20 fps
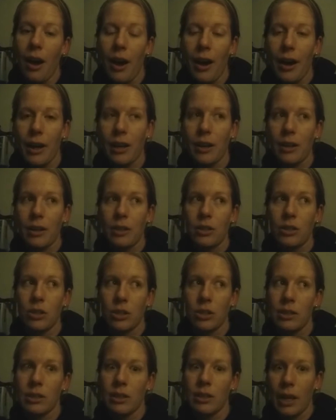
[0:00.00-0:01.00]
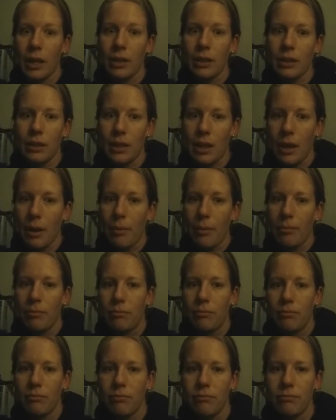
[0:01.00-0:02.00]
I just let
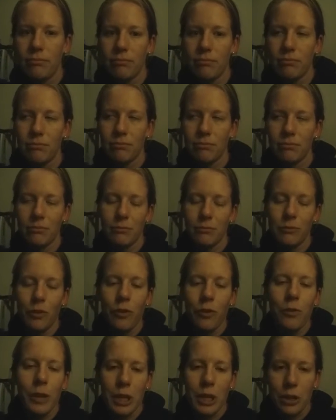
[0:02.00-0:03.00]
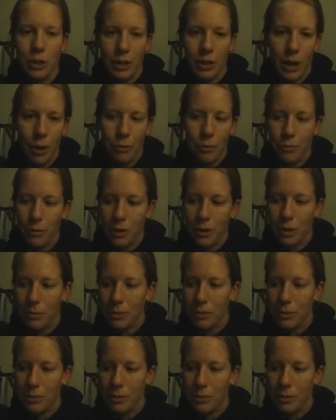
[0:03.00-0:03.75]
them figure it out for